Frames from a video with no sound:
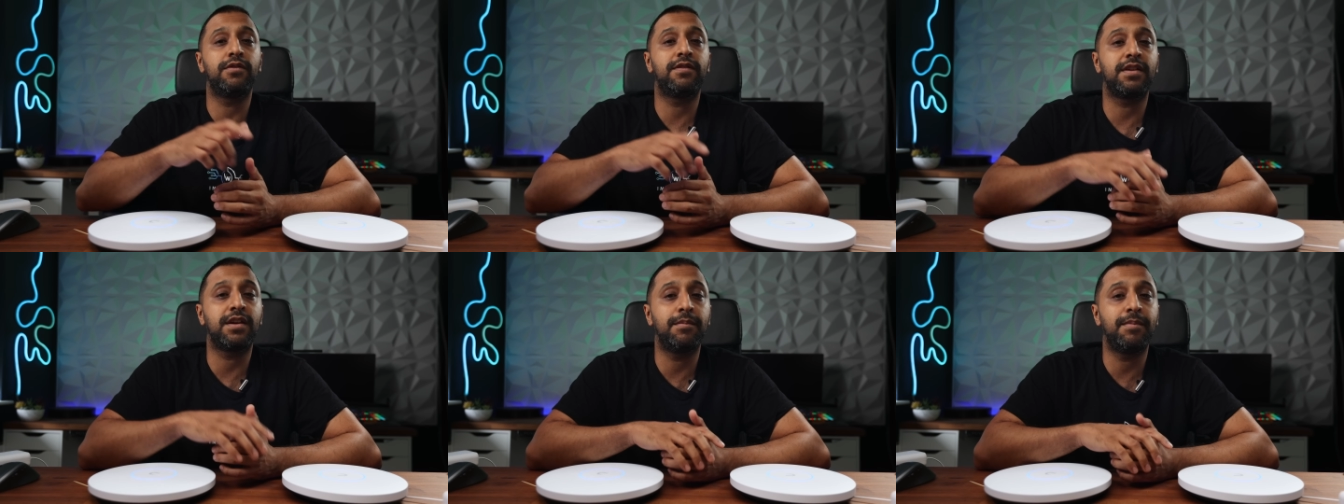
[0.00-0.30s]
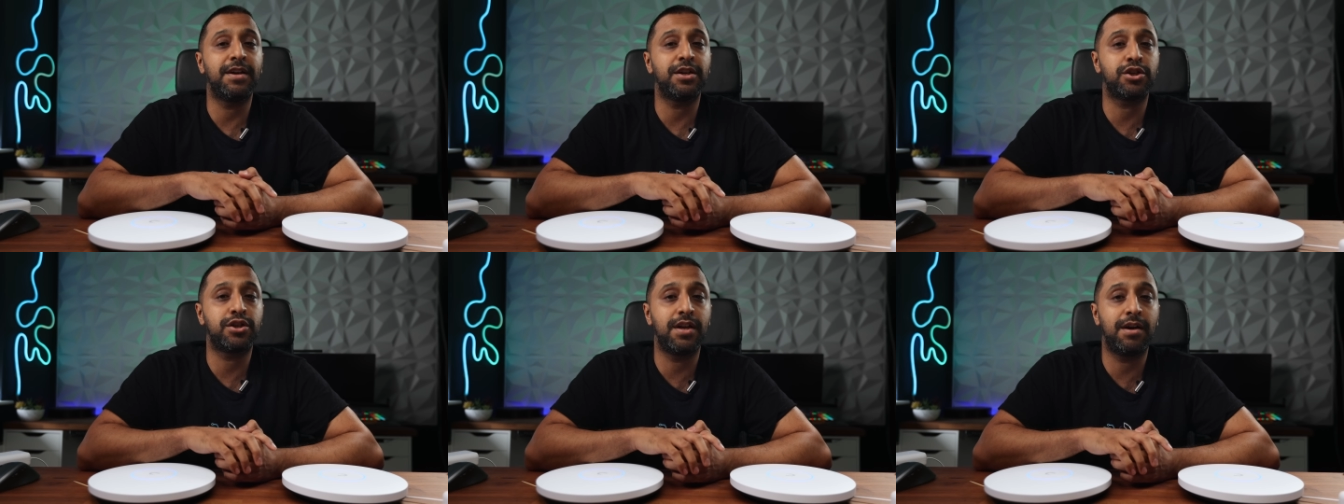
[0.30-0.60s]
using a
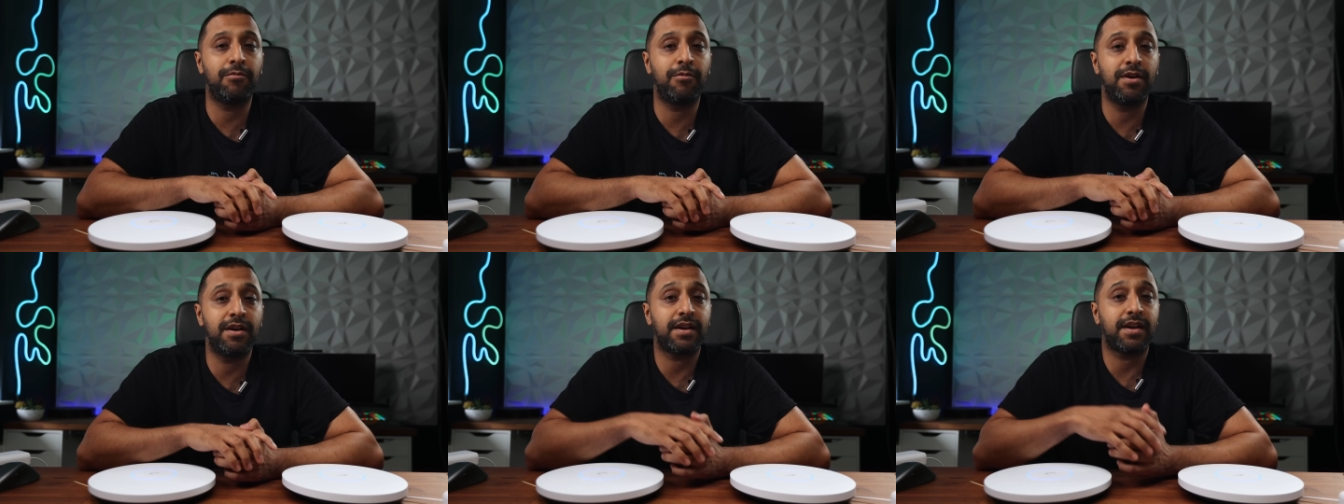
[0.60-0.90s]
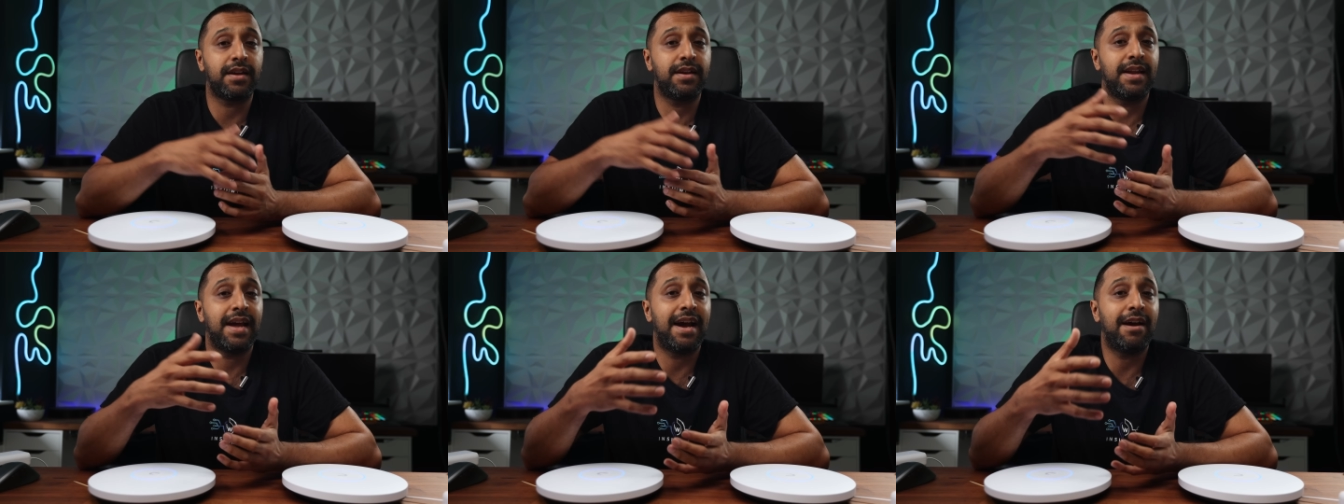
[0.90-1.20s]
mesh network
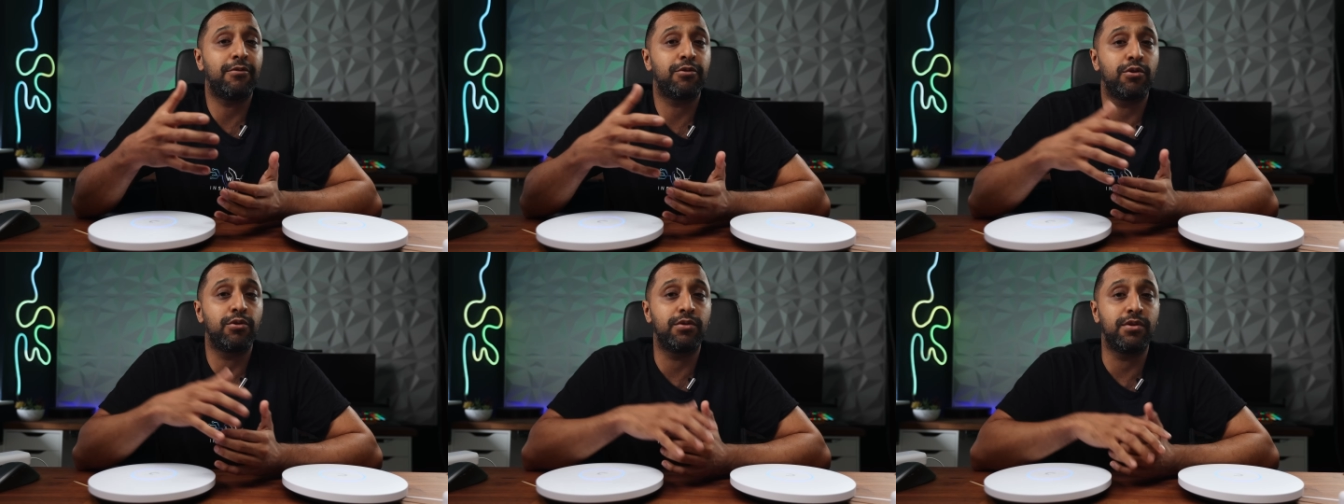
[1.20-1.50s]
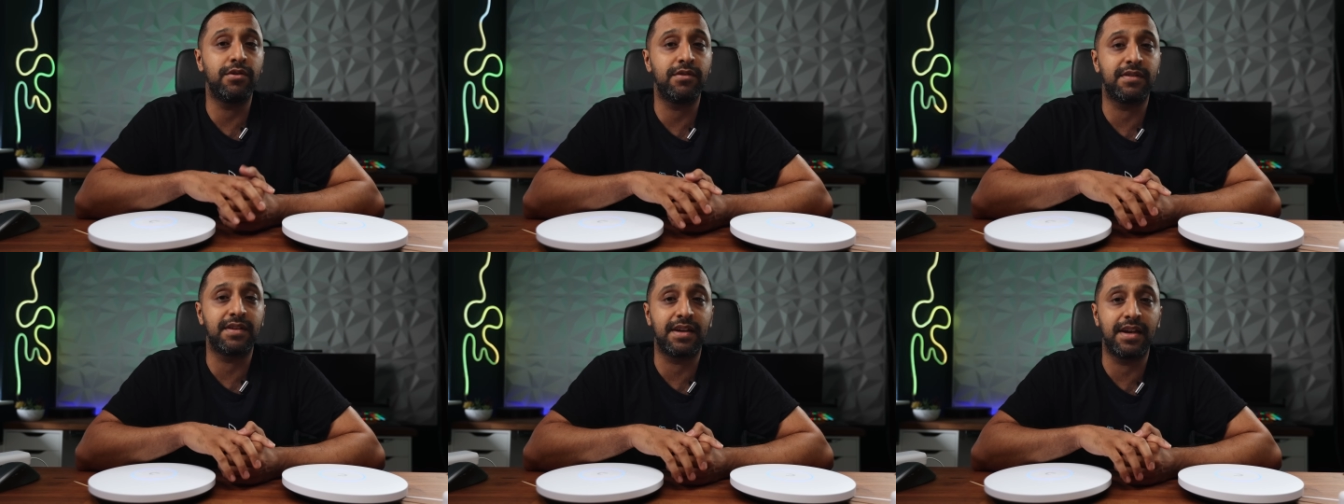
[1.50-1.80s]
and how you're
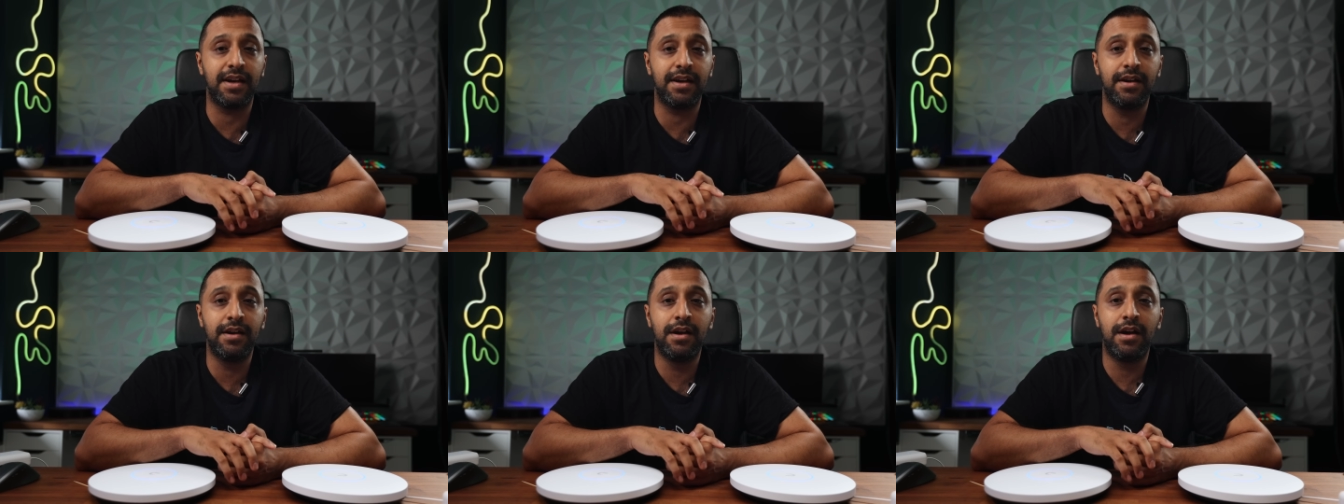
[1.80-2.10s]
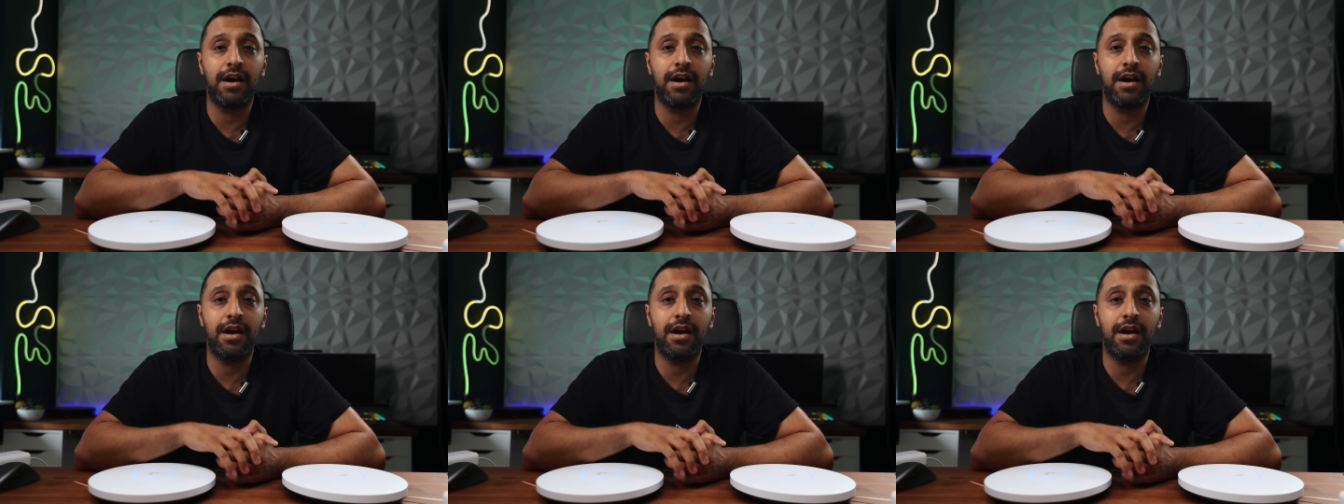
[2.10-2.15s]
using it.